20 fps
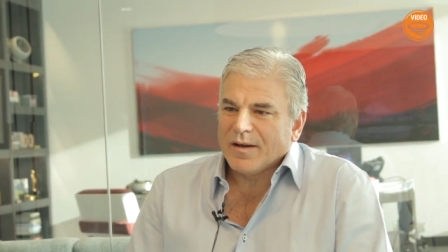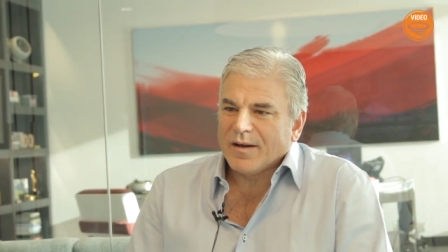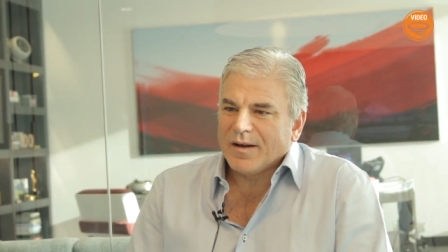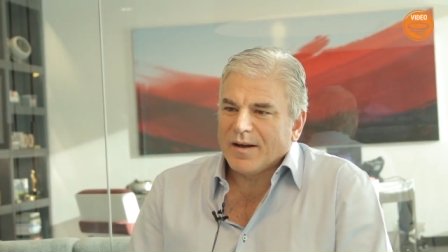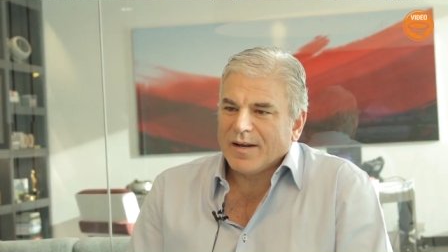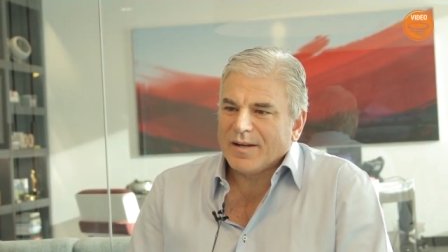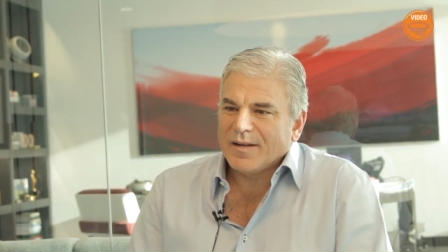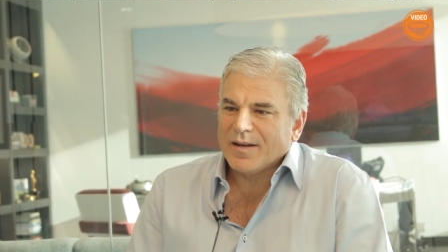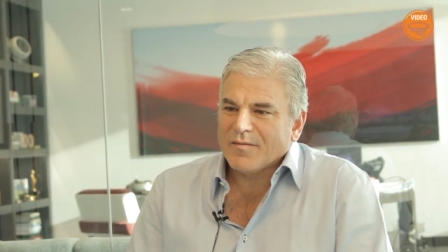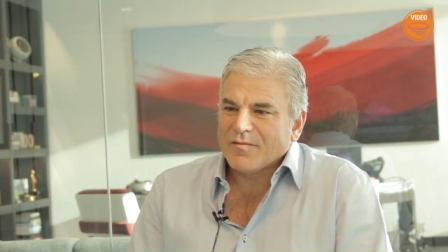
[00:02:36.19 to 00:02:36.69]

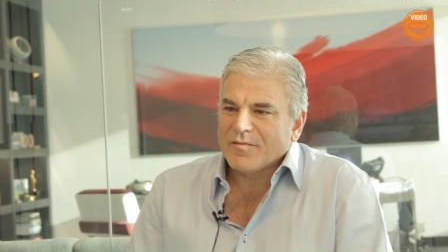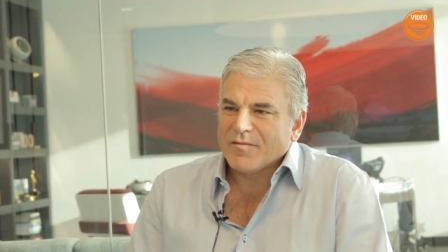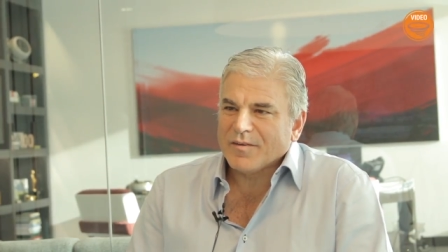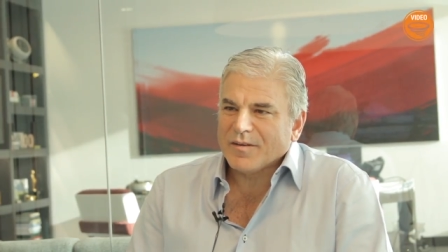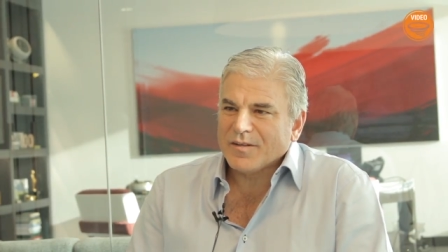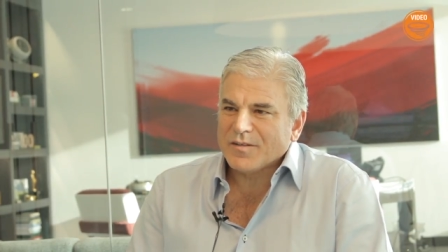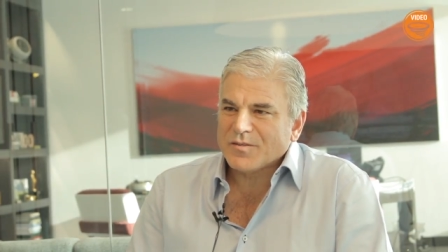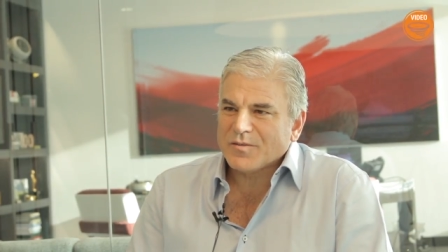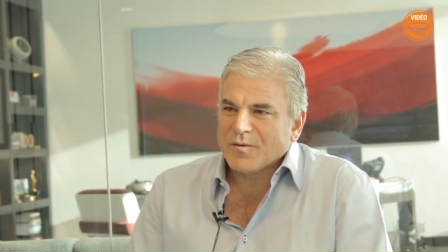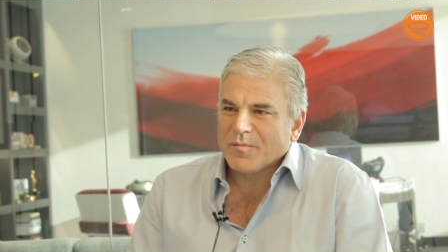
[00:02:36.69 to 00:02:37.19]
I never
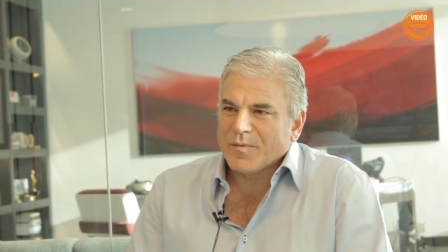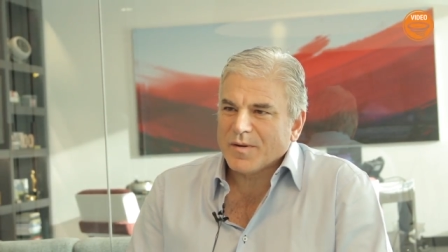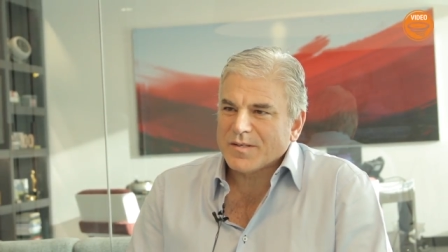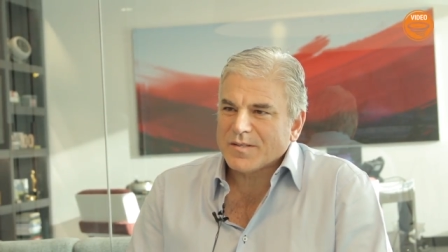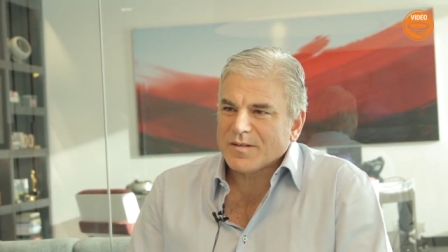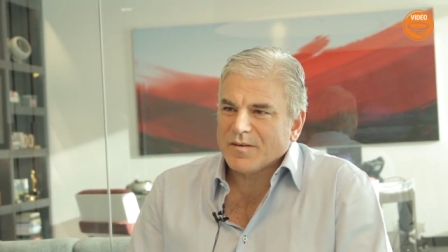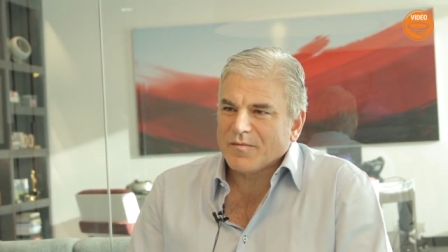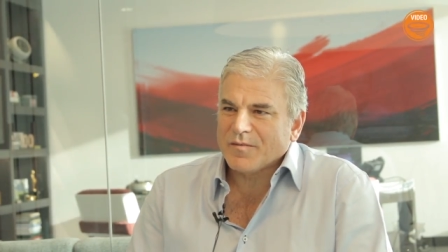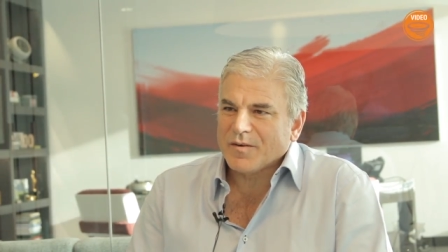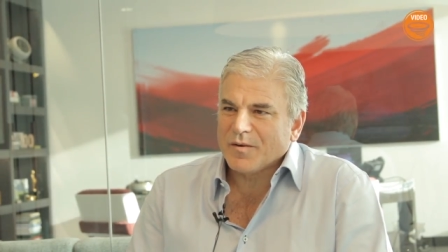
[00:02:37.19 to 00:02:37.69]
really saw
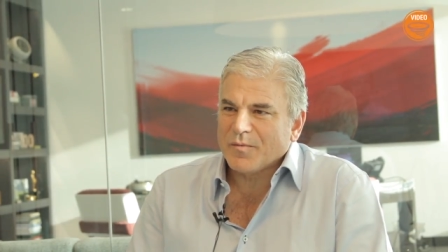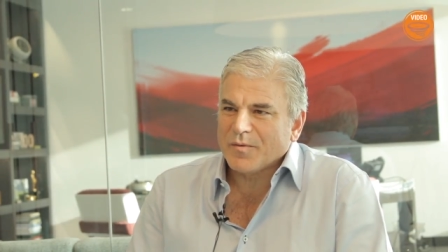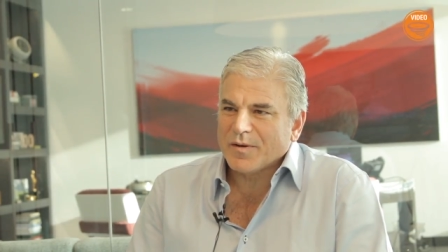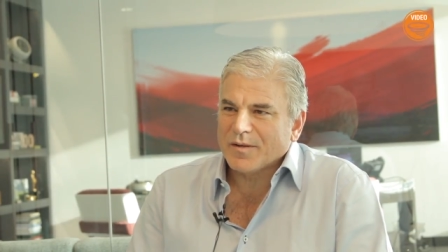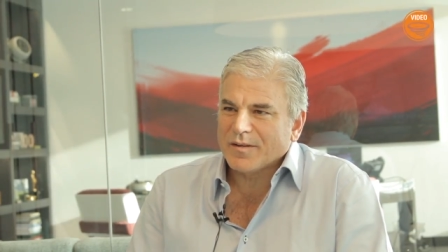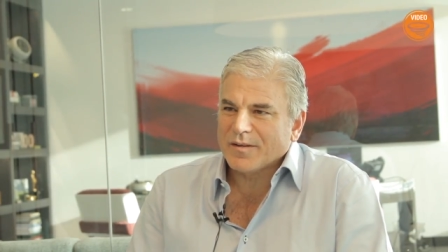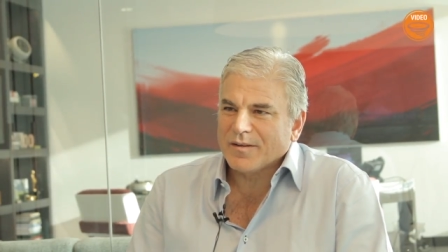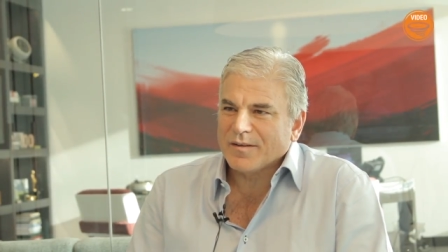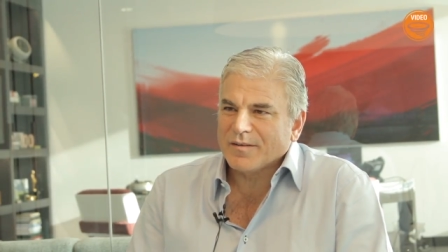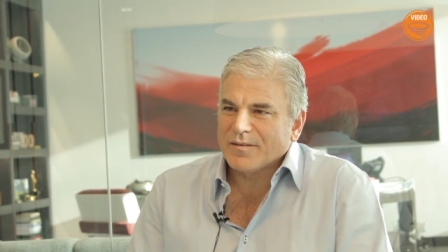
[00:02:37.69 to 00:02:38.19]
myself going
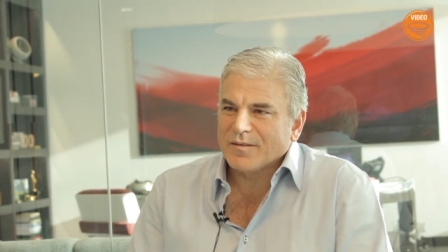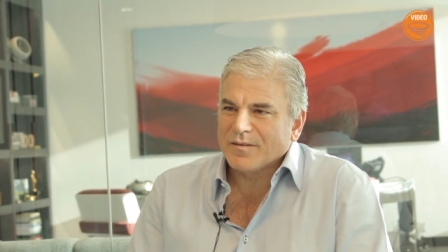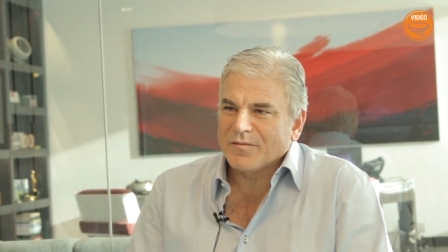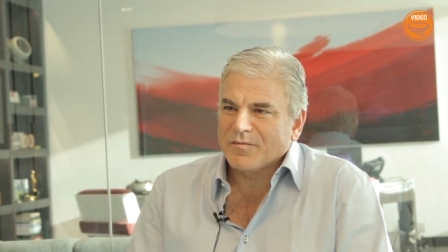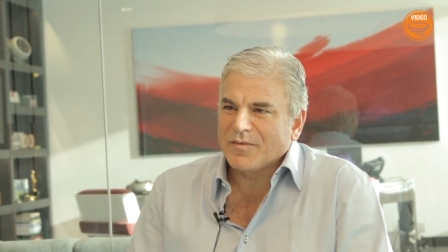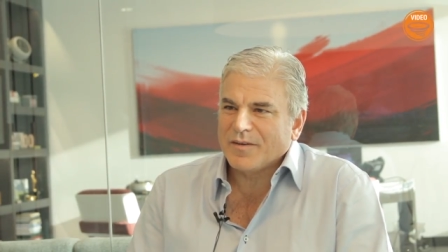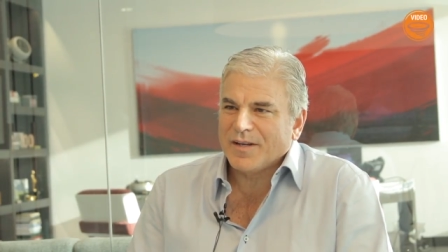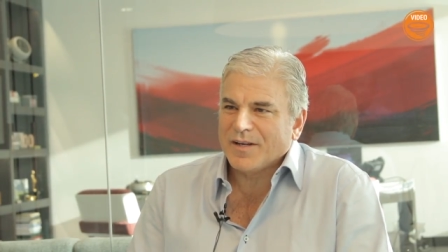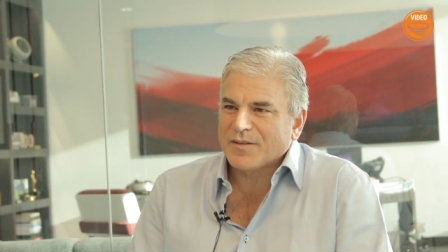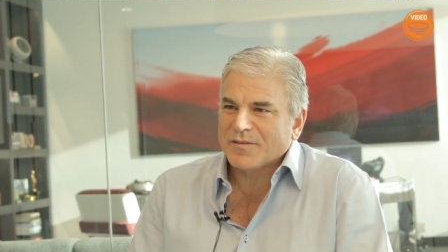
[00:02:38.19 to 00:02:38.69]
into
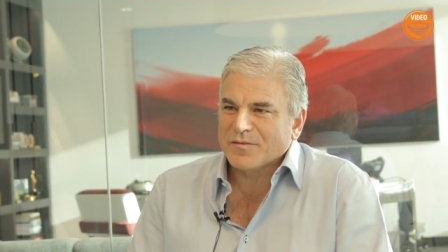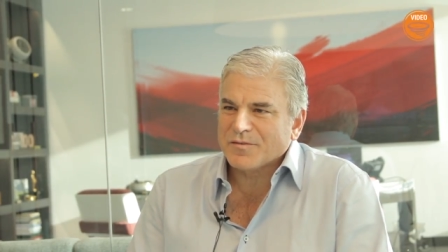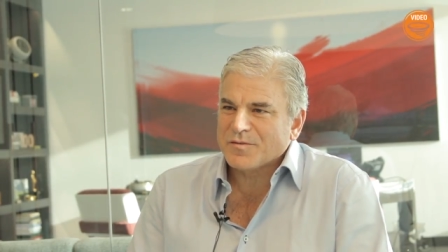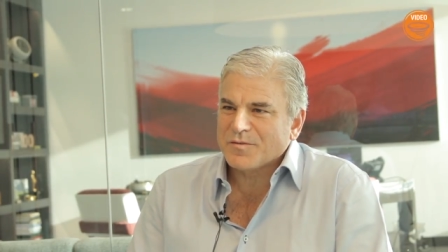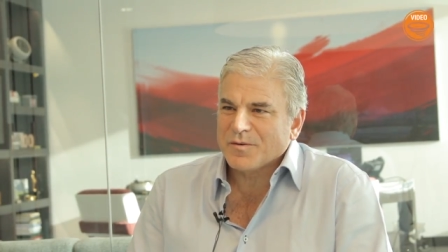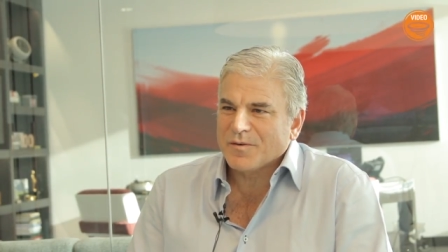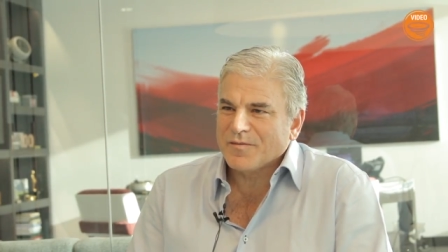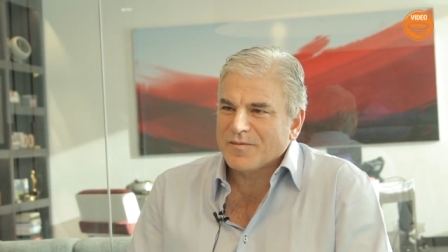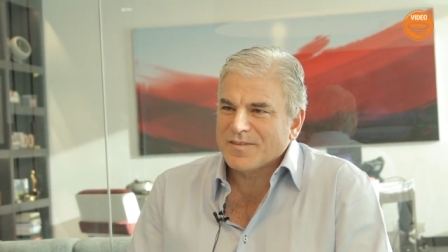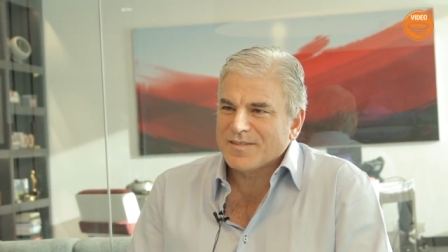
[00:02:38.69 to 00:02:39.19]
financial
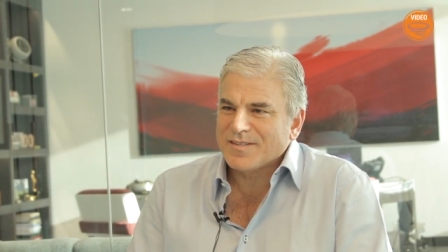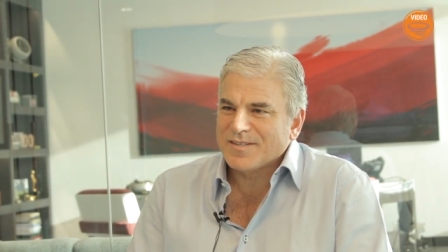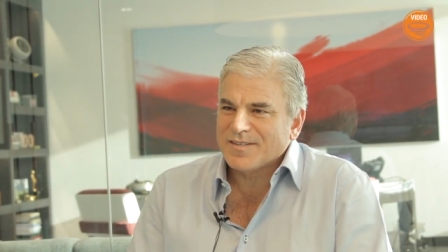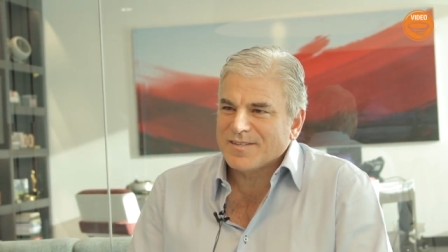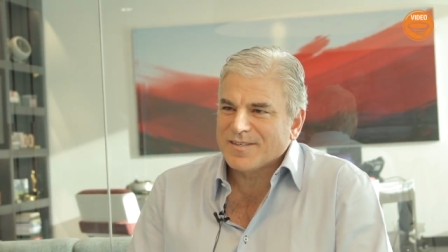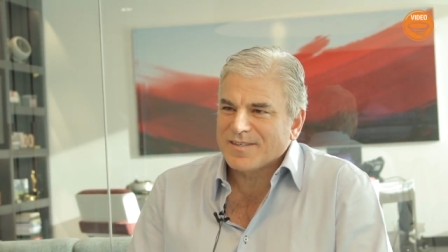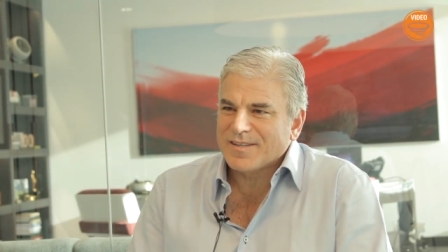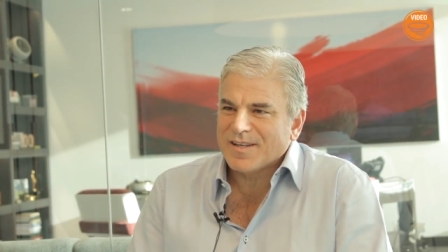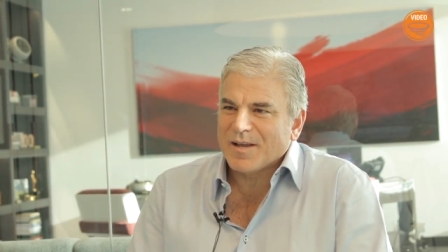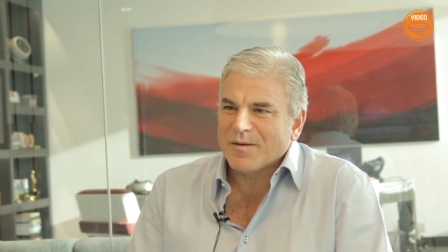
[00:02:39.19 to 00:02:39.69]

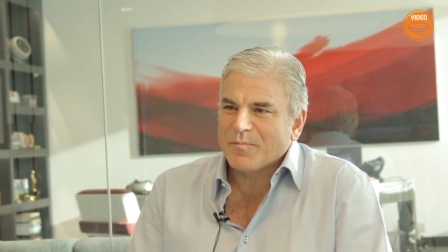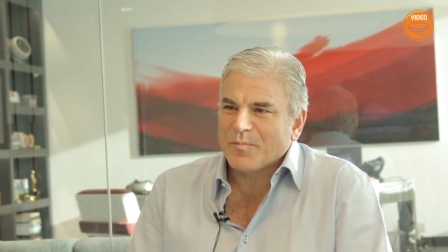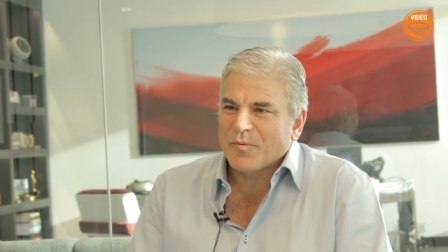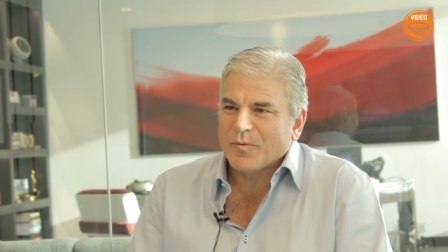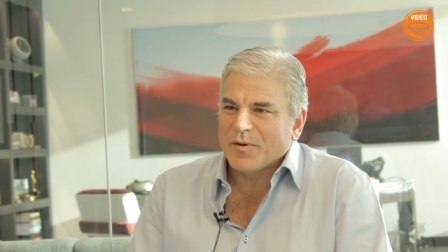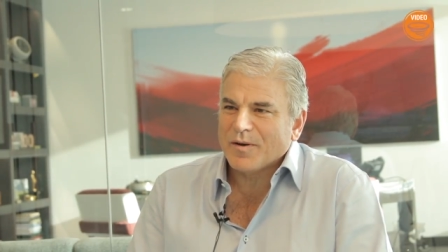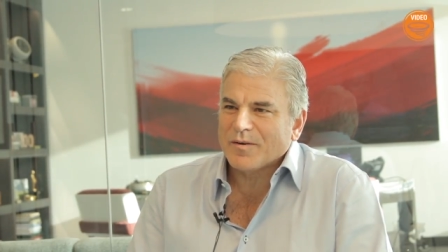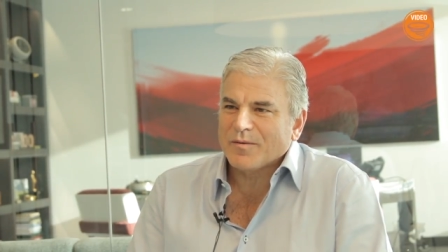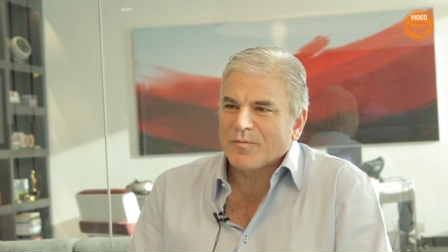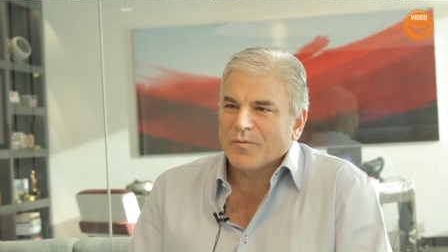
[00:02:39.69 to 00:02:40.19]
services at that
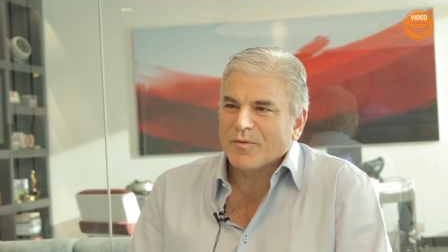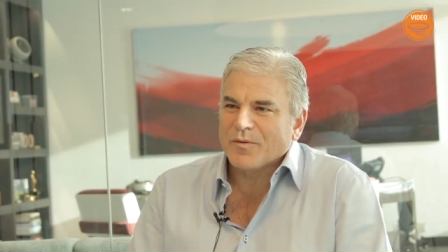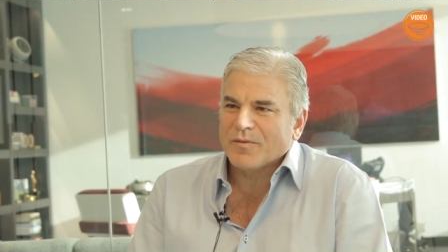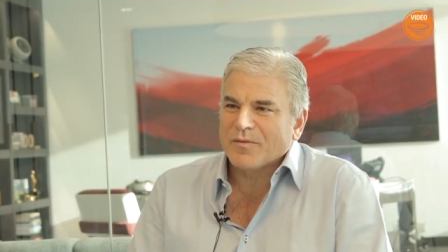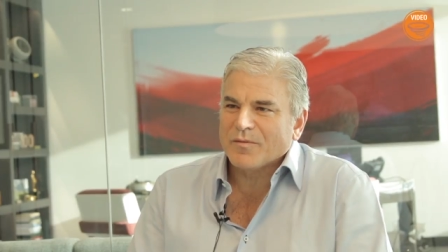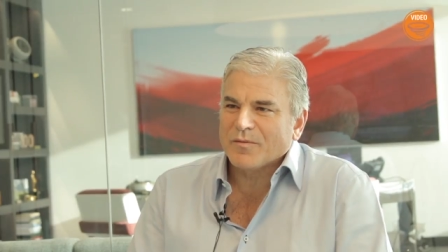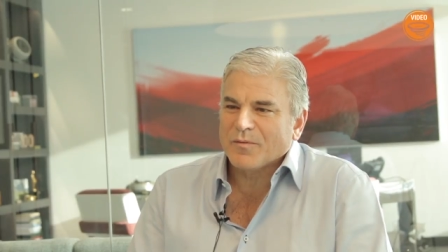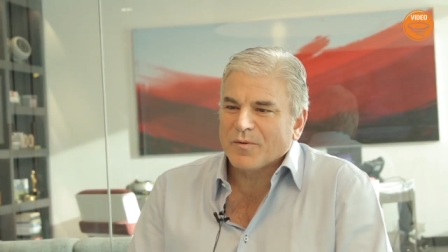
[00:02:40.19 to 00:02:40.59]
point or,